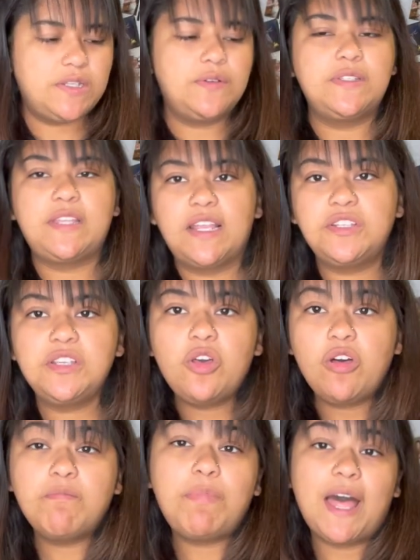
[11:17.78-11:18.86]
to is actually
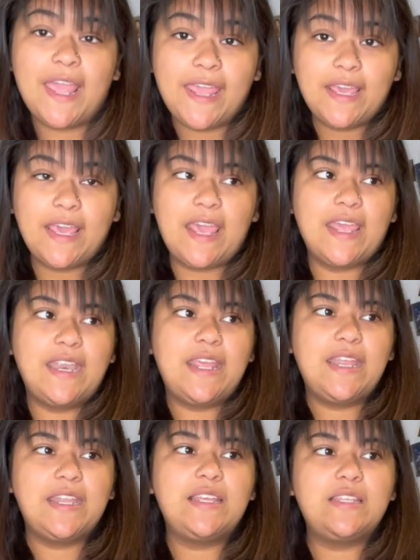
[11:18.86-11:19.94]
called Pike and
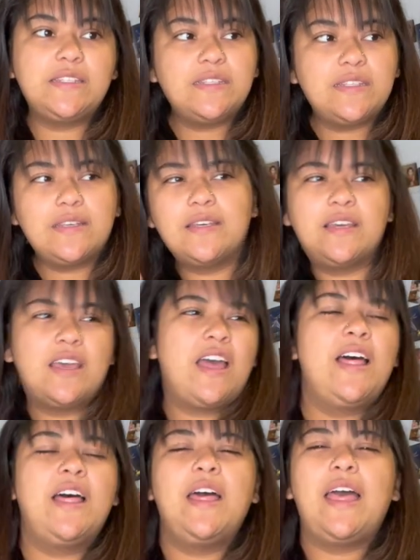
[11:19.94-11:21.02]
it is
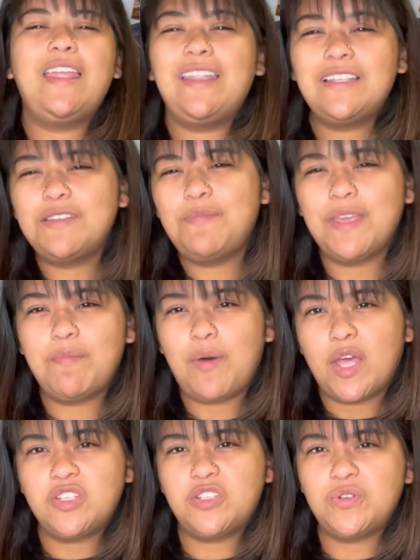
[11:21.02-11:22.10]
it is a big
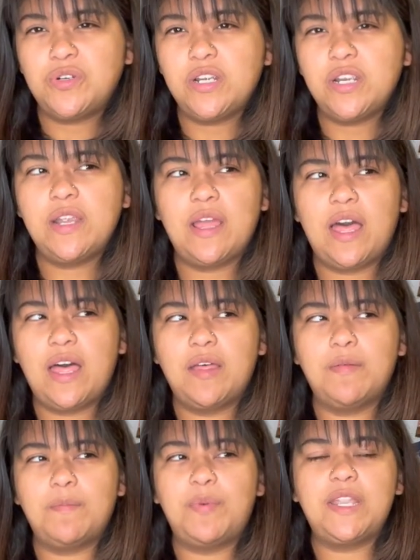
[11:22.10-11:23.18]
box store,
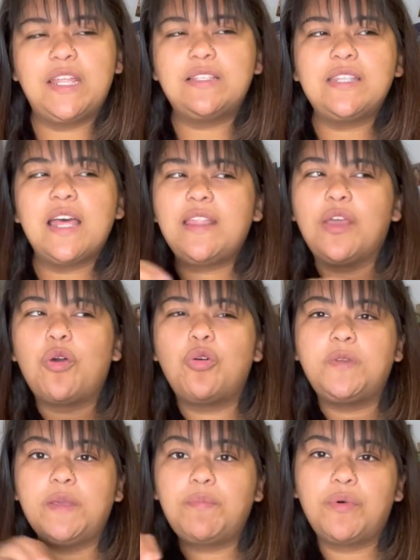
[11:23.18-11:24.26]
um, but it's not like
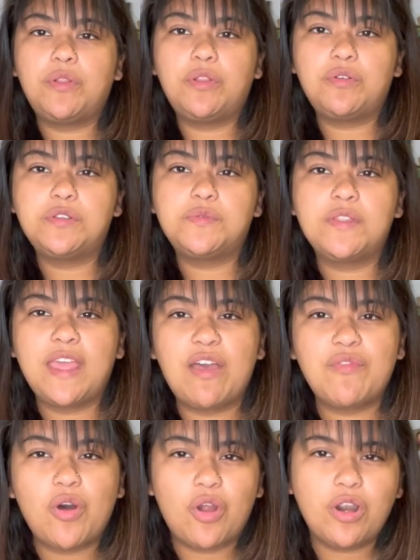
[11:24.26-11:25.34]
Home Depot and Lowe's where they
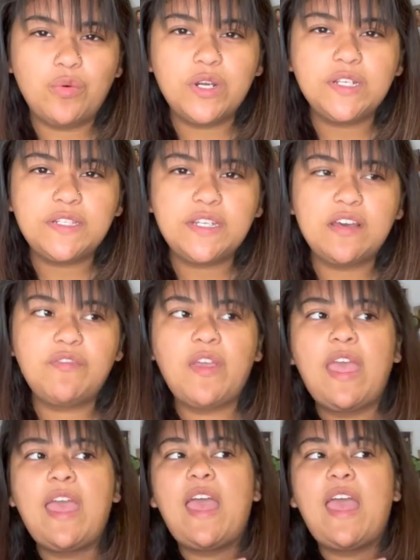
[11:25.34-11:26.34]
have hardware stuff.